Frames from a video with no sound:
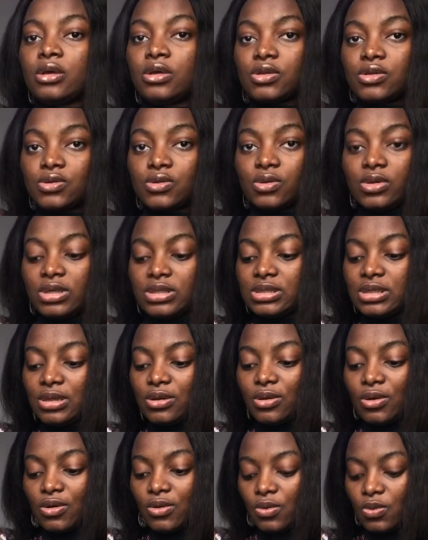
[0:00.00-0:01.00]
So it's a
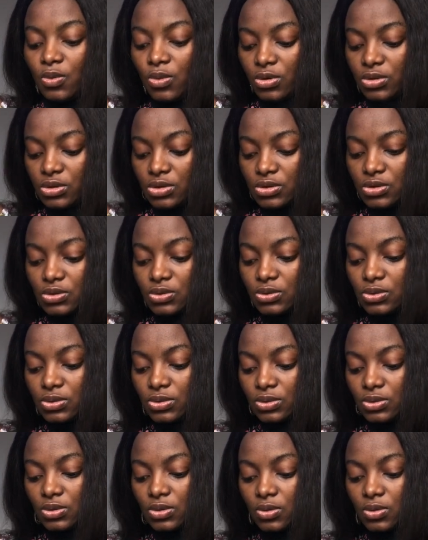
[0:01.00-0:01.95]
long one too.